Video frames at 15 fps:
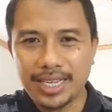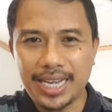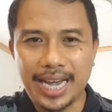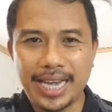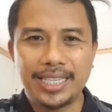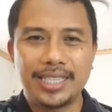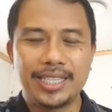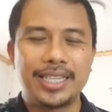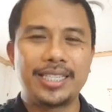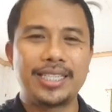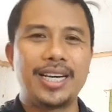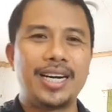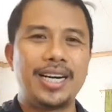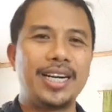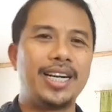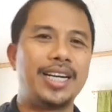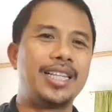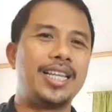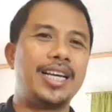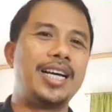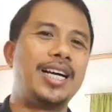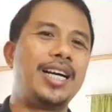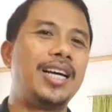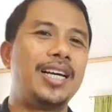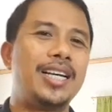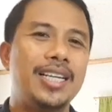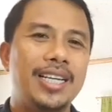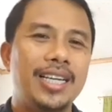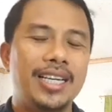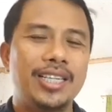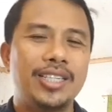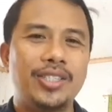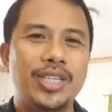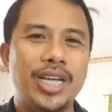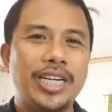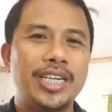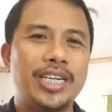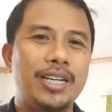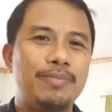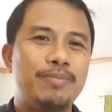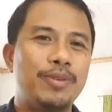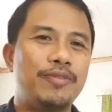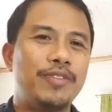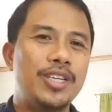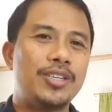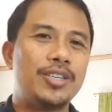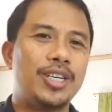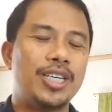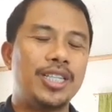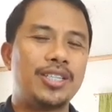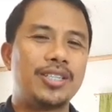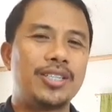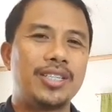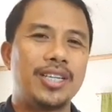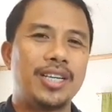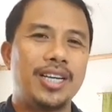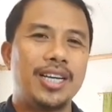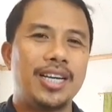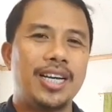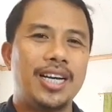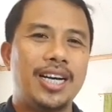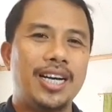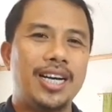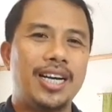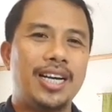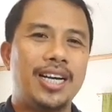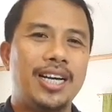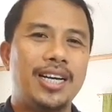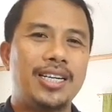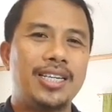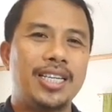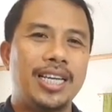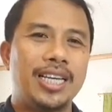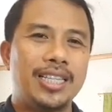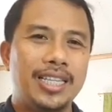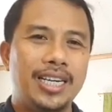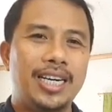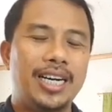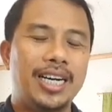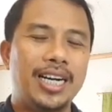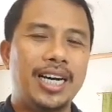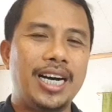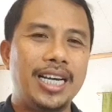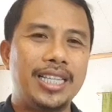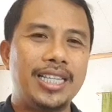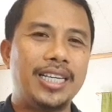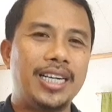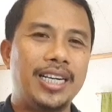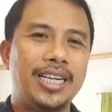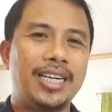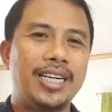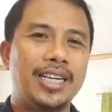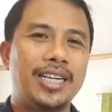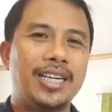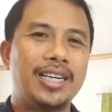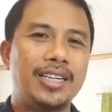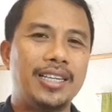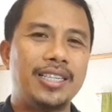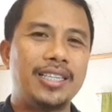guys, these are the general provisions. There are other